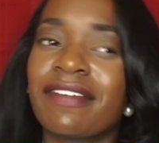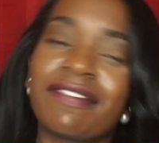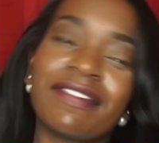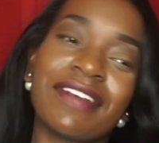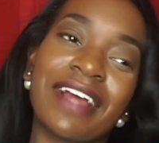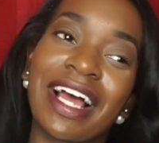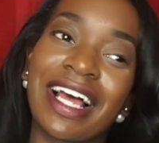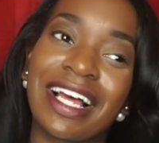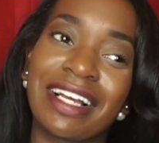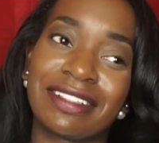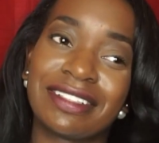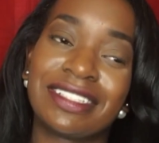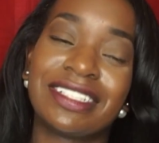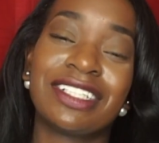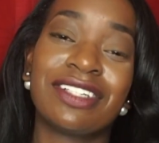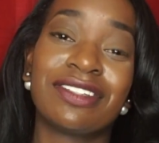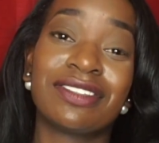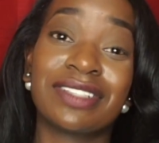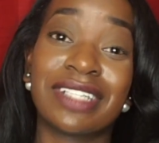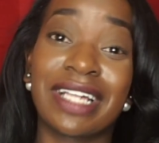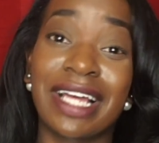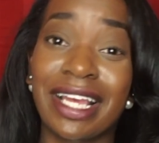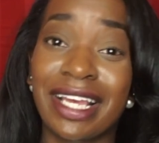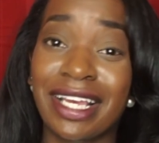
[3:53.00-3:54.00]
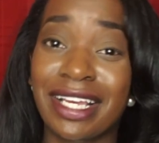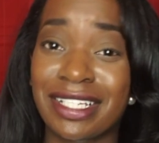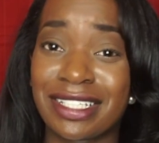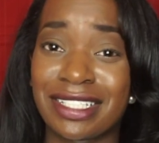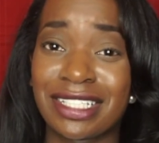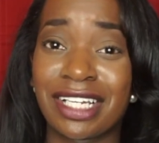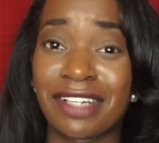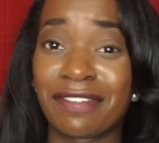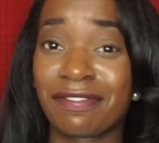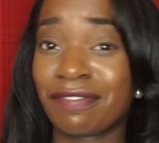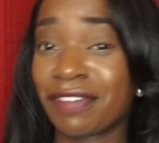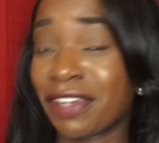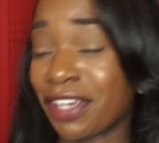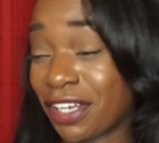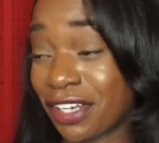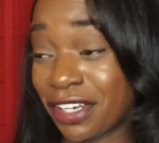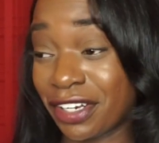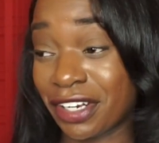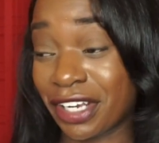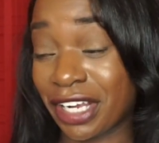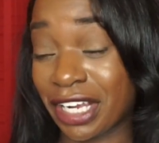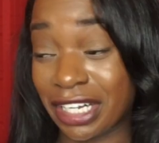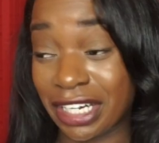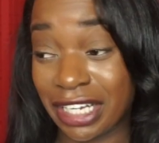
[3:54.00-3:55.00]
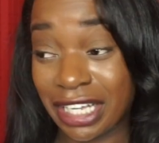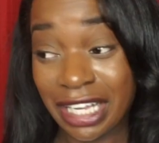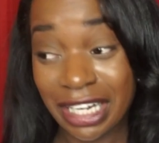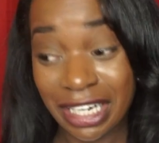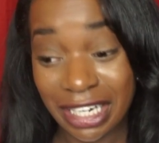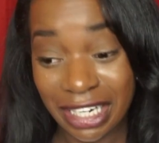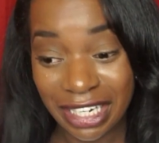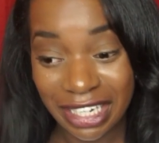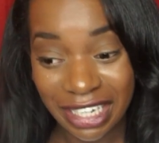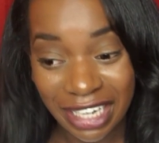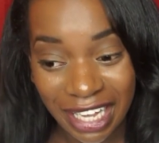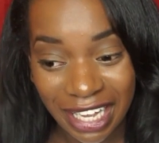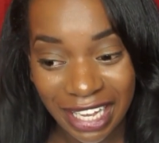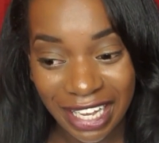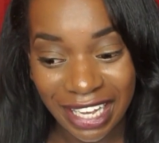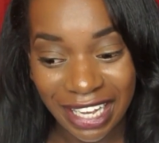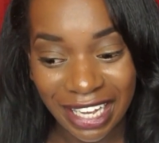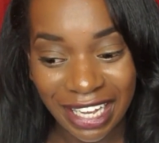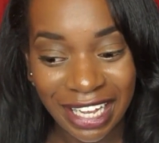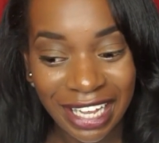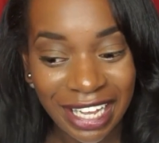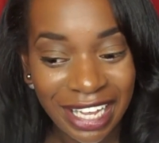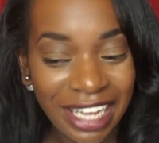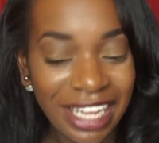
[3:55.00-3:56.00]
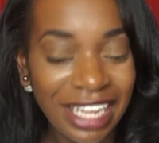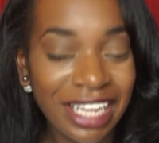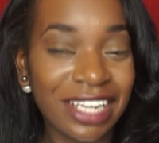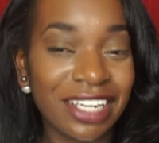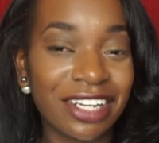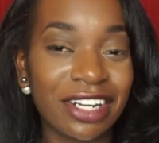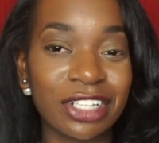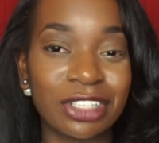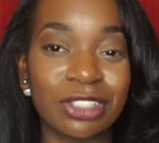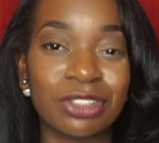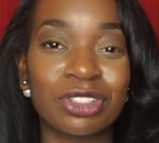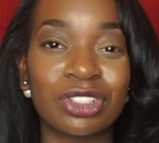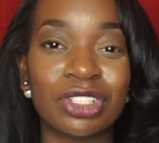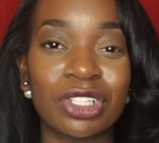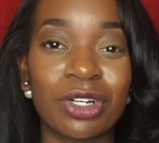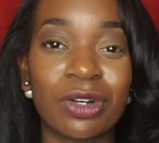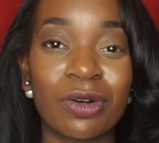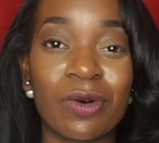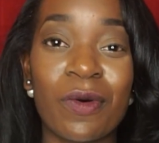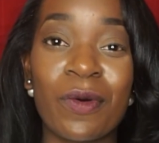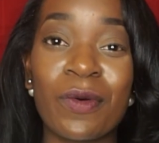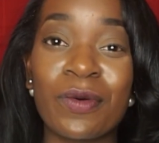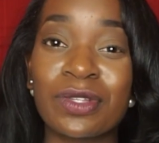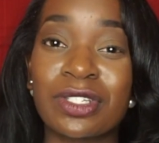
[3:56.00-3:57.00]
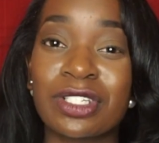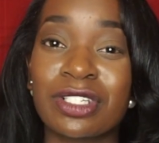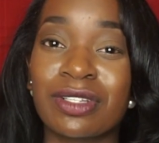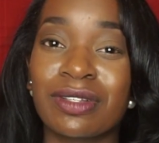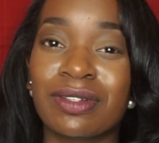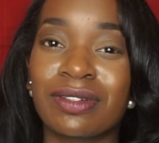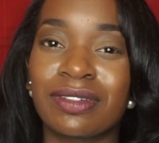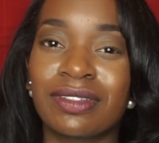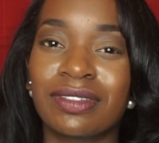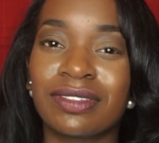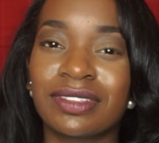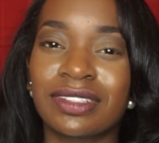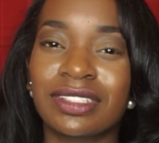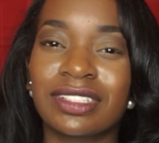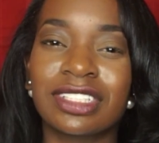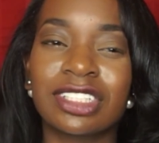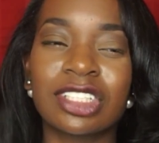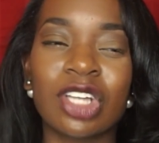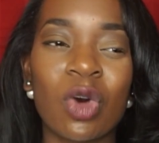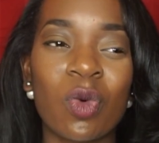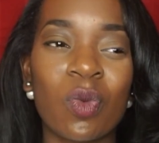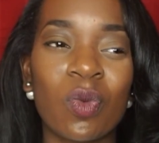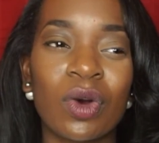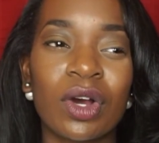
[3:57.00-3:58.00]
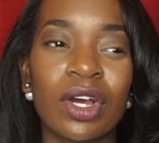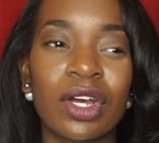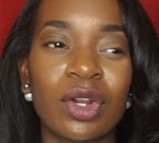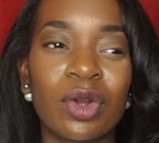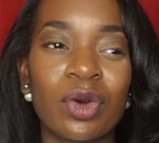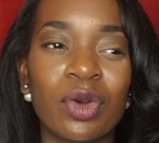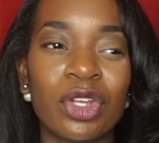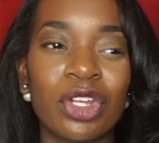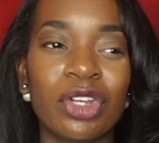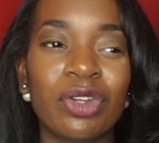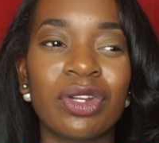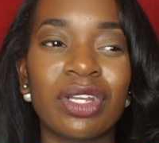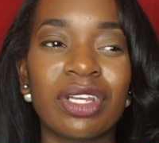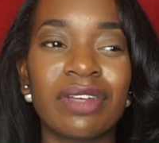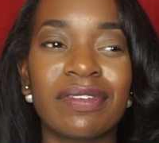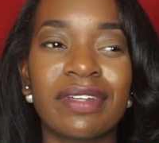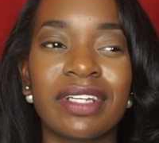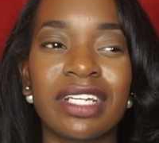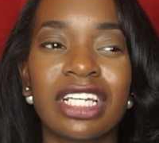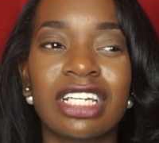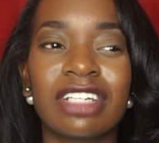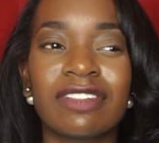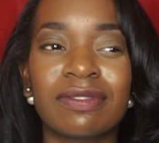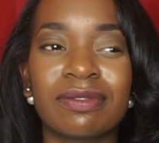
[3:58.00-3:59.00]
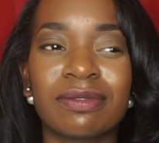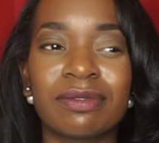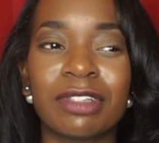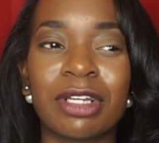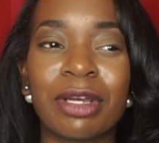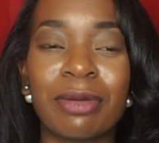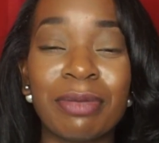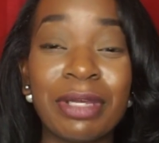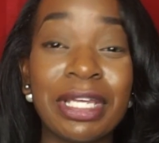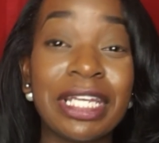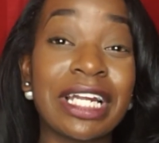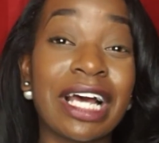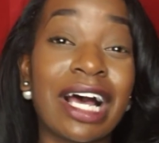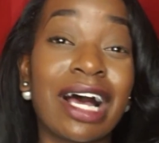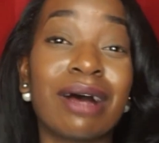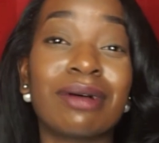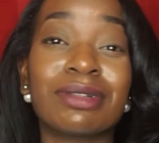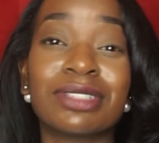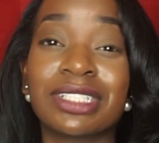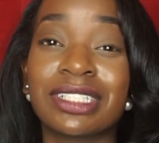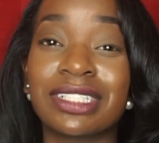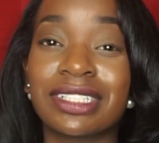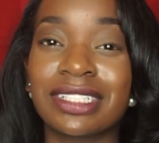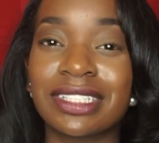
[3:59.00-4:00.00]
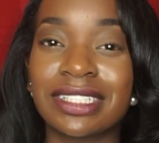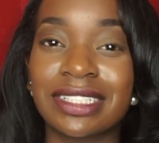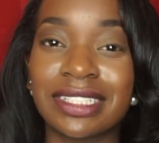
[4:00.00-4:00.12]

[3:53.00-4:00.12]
I still like, it's not fair at the end of the day that you chose someone who you didn't even give me an option to